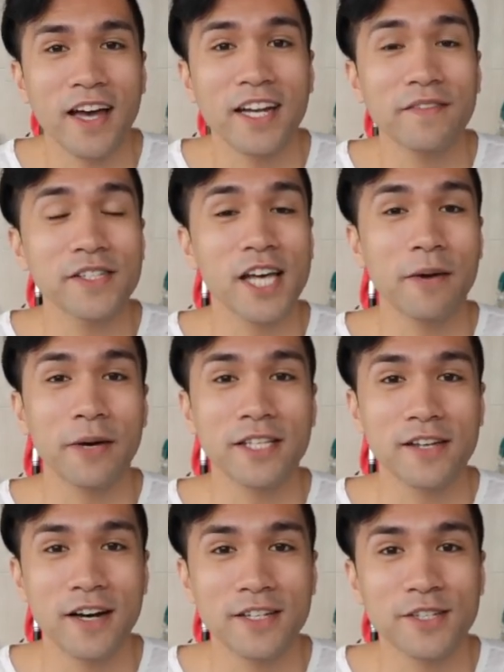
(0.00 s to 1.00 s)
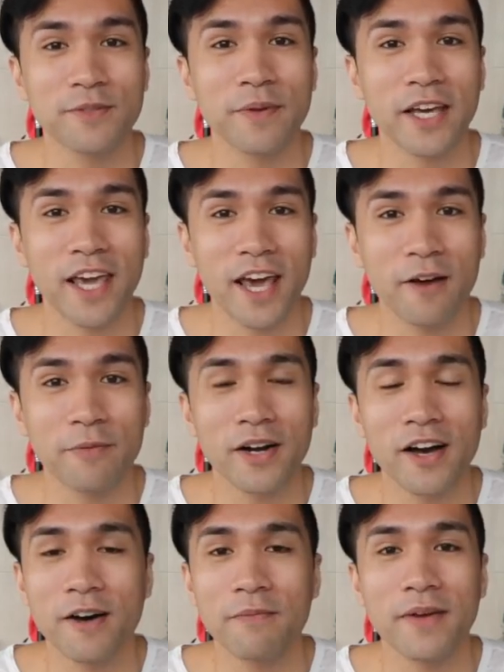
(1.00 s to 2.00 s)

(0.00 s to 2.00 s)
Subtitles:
And every time I touch my camera,